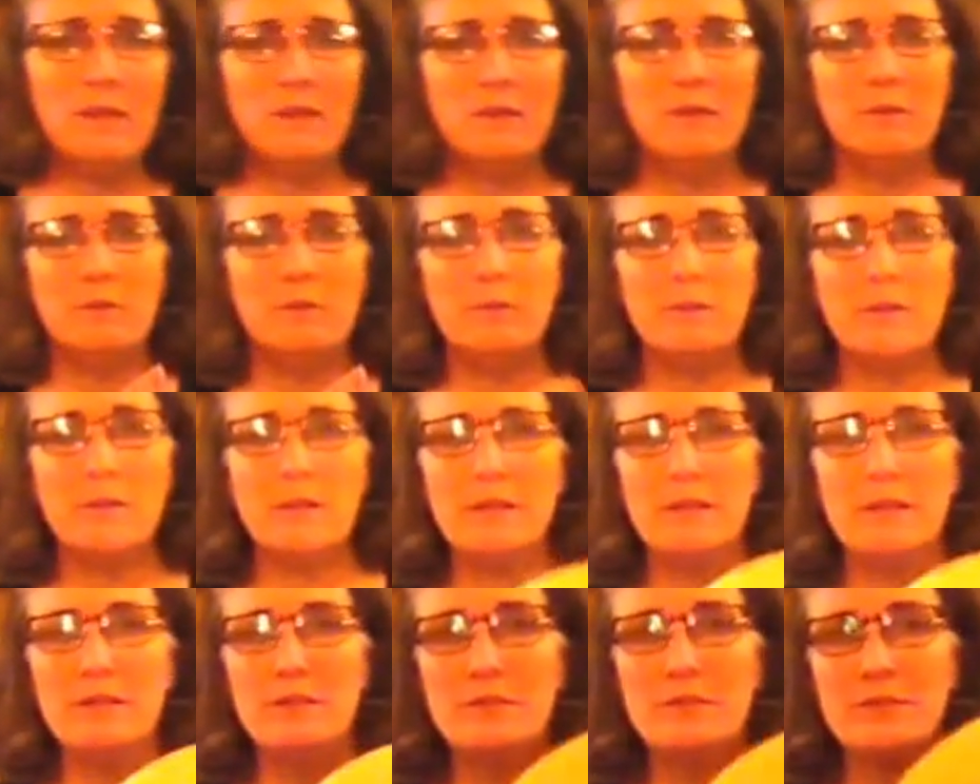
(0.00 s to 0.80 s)
We're
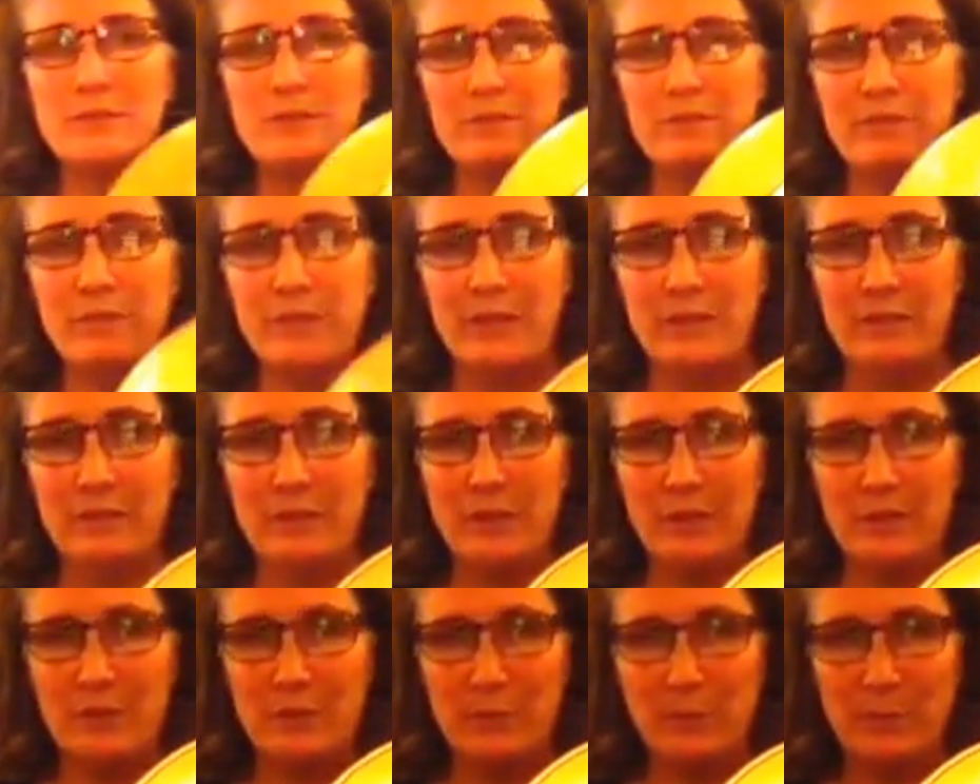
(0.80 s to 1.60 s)
going to use this very
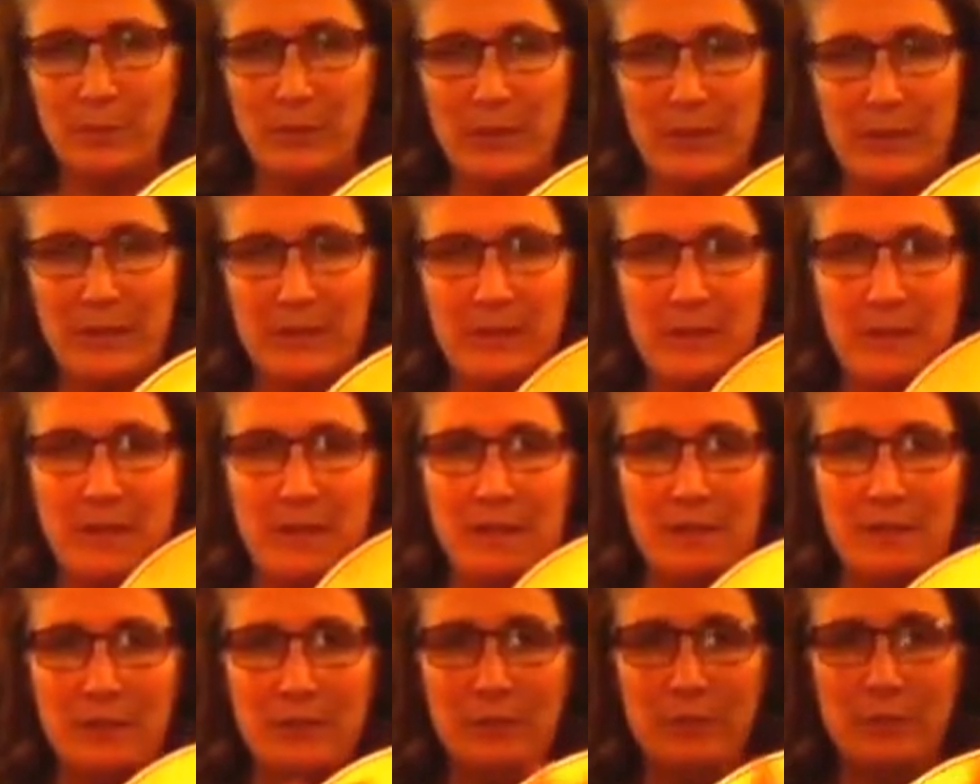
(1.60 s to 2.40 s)
large plate
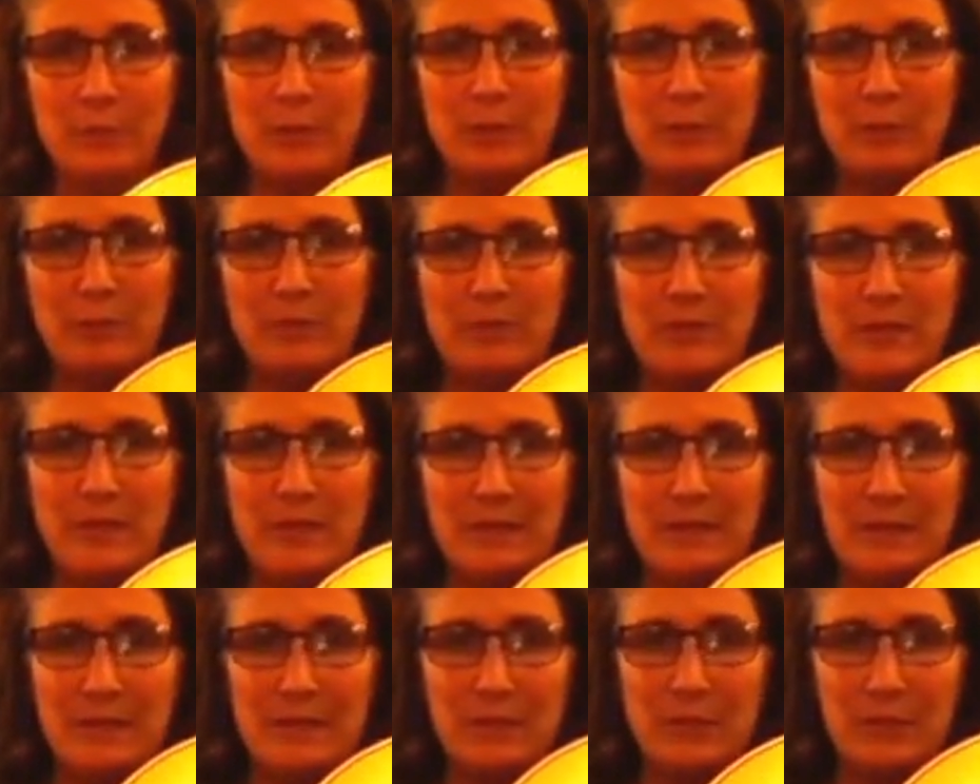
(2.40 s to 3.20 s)
to
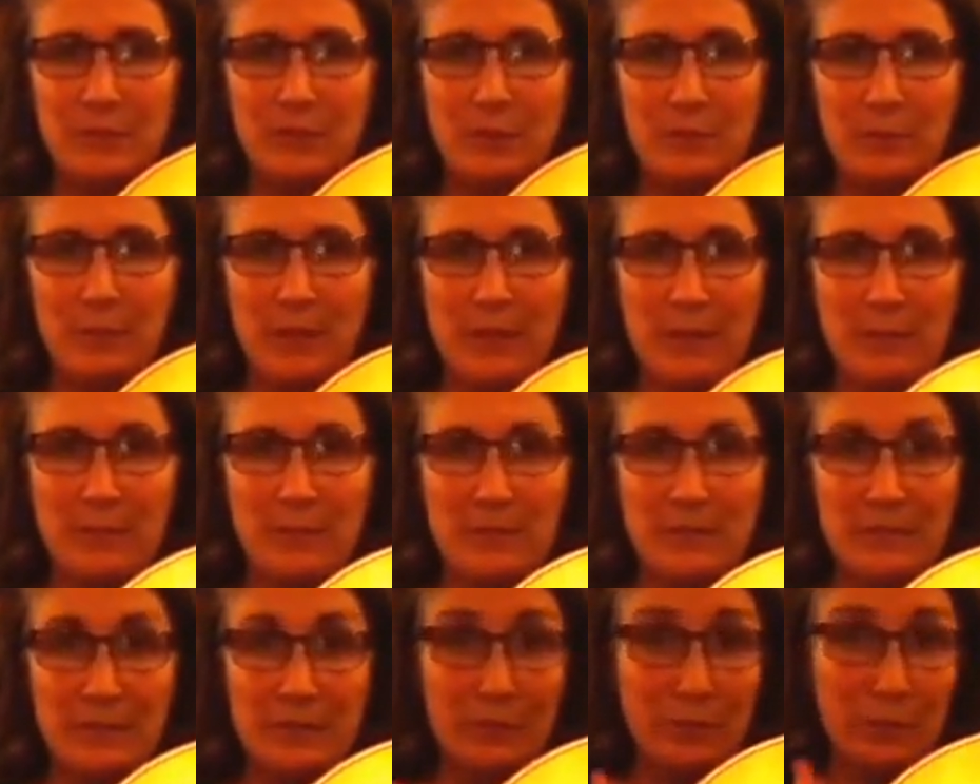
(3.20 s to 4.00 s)
represent the
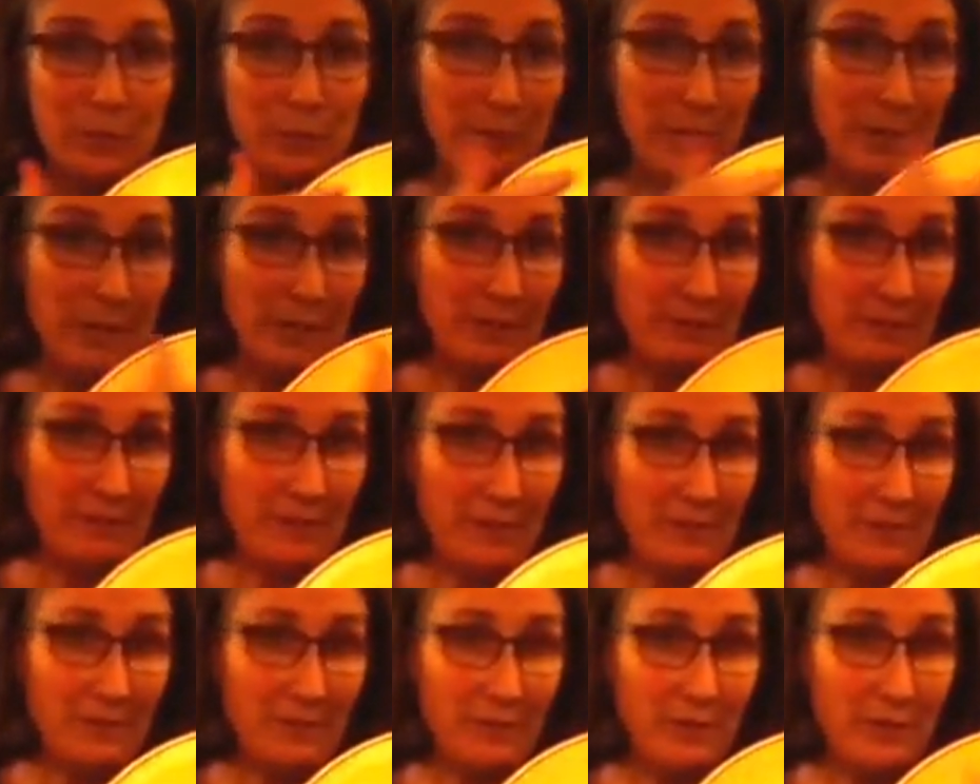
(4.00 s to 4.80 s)
circumambulatory
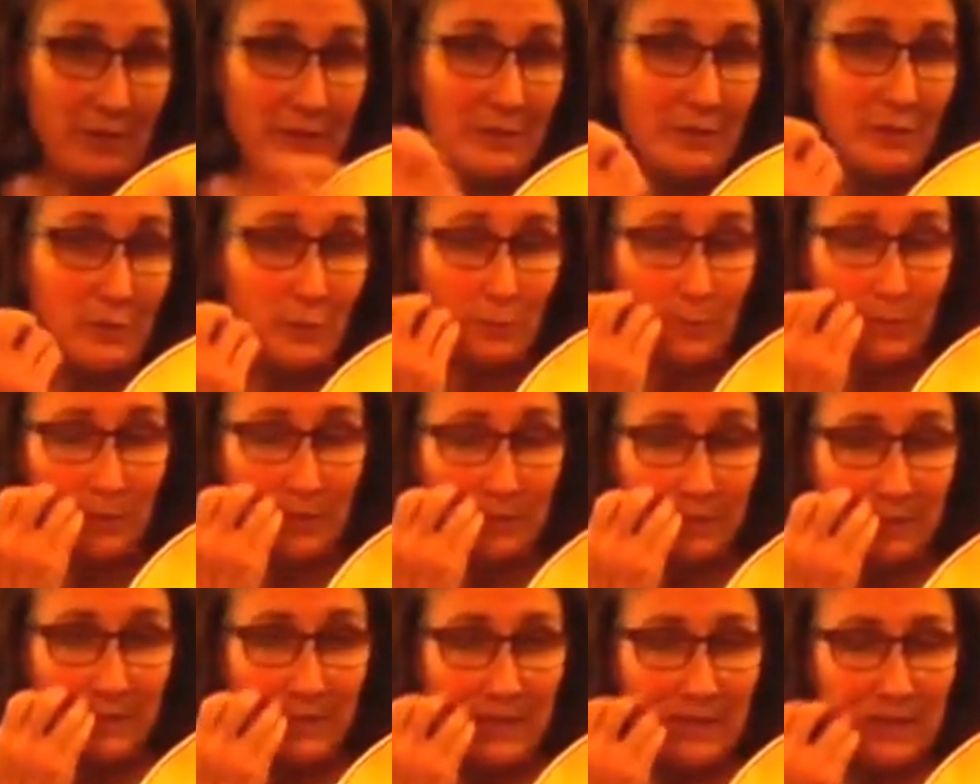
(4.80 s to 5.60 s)
at the Great
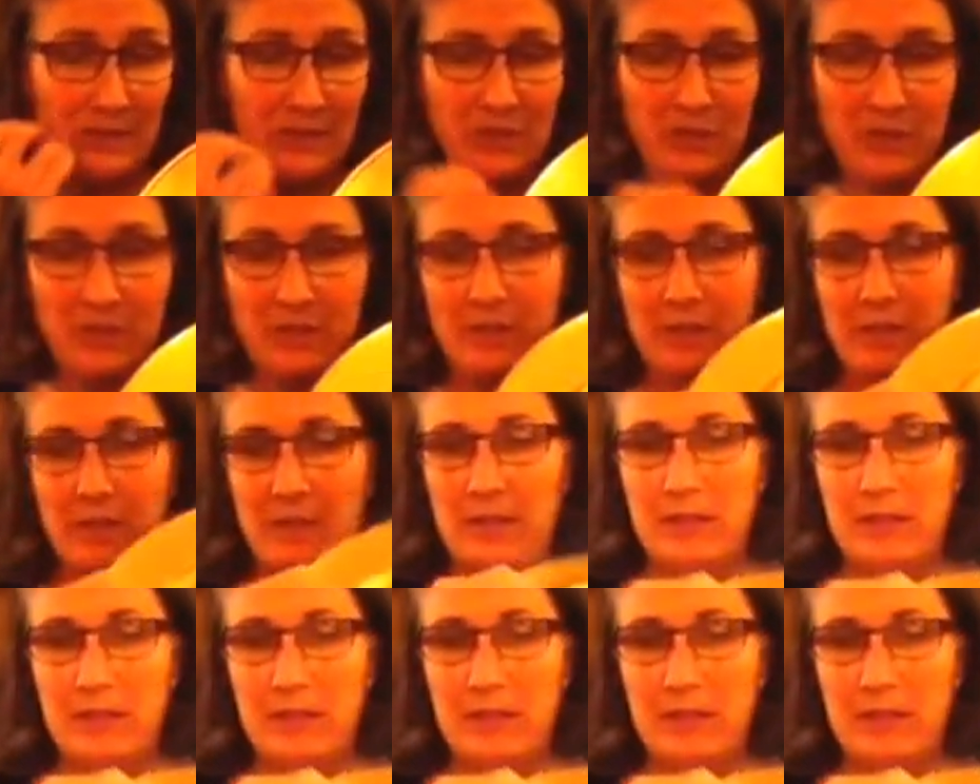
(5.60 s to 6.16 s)
Stupa of Sanchi.